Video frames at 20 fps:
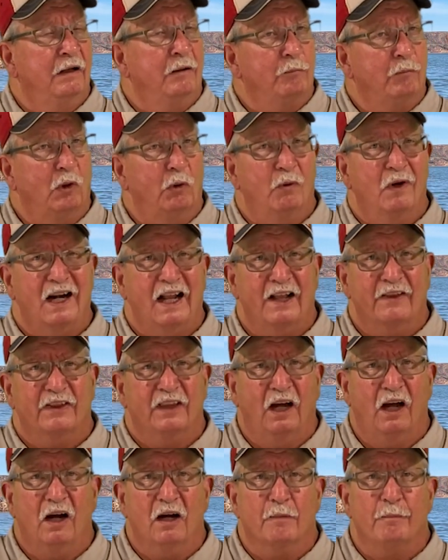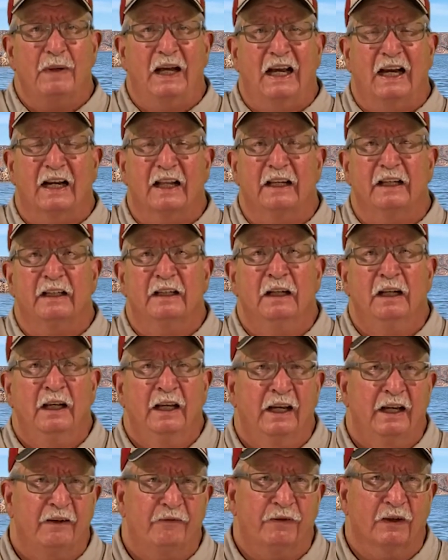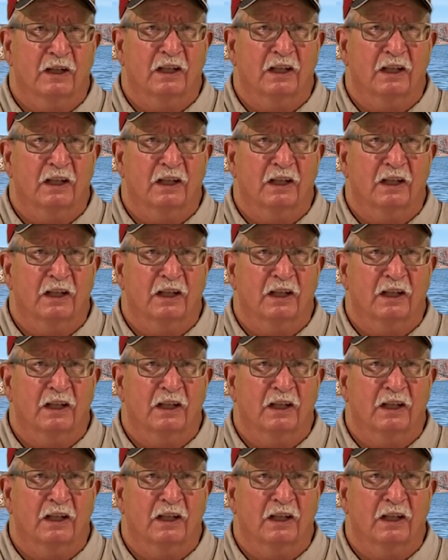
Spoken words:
But when I thought about it, if an